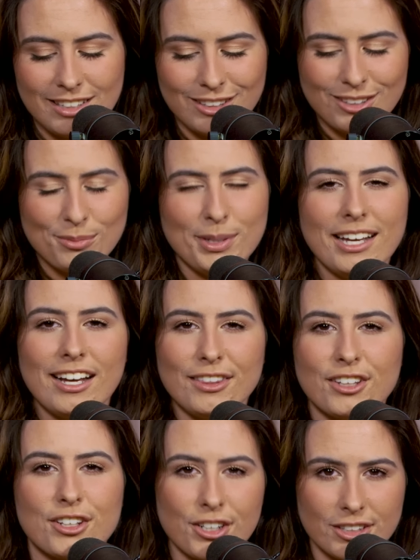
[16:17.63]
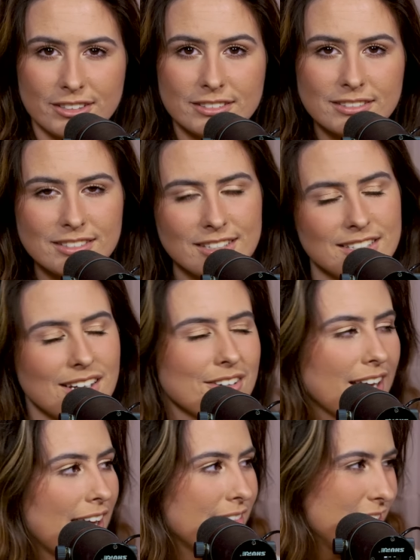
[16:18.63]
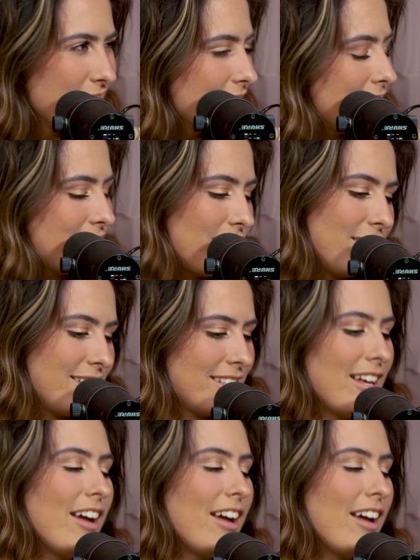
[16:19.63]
look behind the curtains. So, Kat, you could start us